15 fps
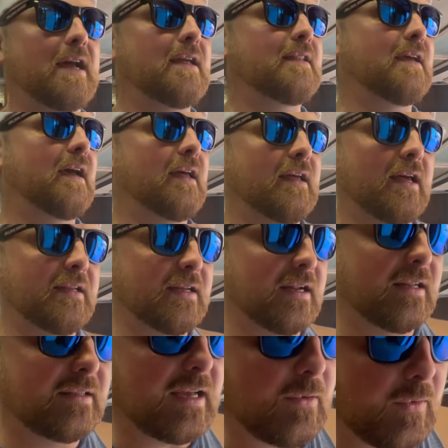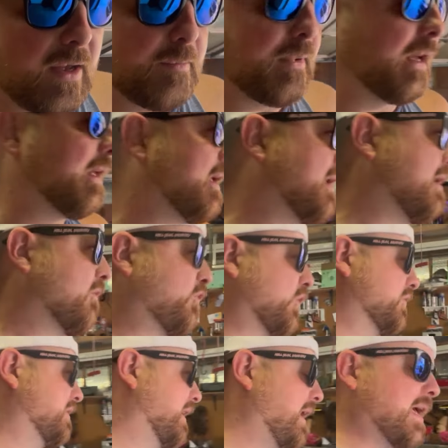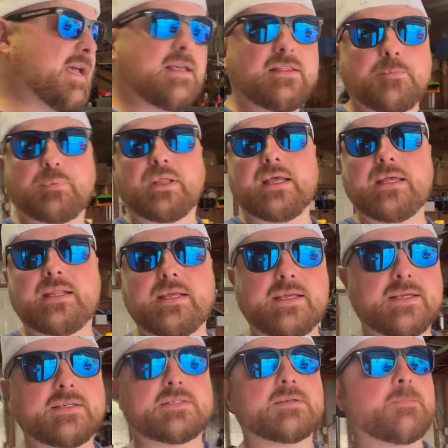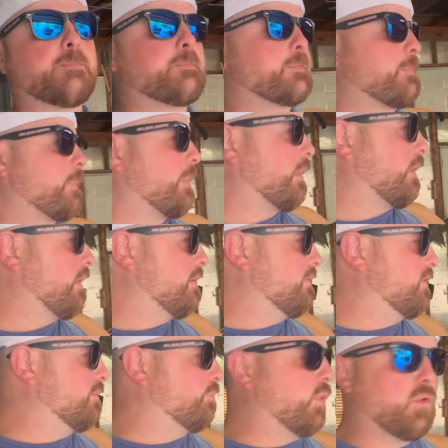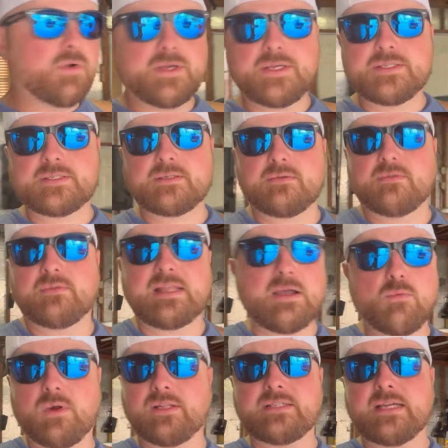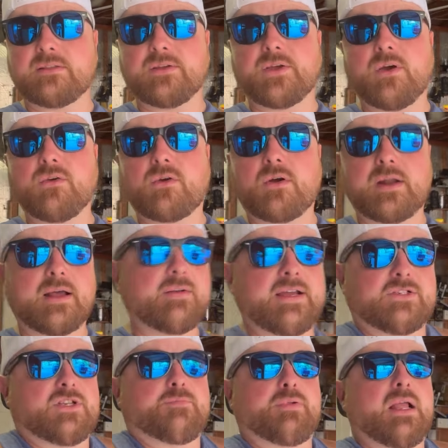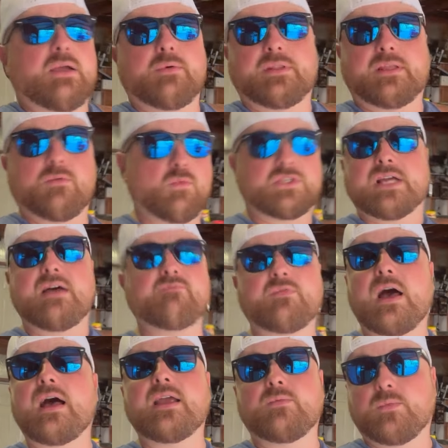I done it that way. But for today, the plan is the boys, they want to take the go-kart out and actually play with it, which I'm fine